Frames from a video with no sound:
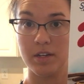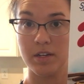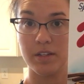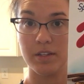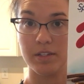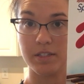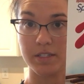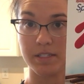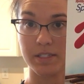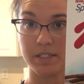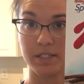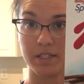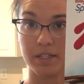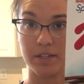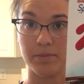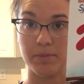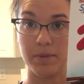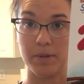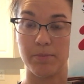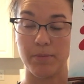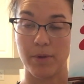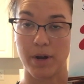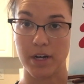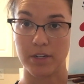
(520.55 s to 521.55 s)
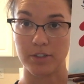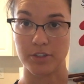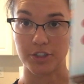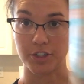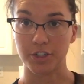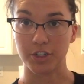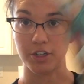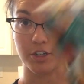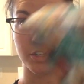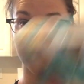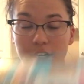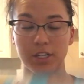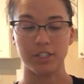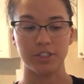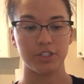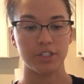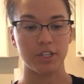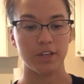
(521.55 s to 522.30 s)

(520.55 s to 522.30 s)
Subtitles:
the cinnamon brown sugar crunch,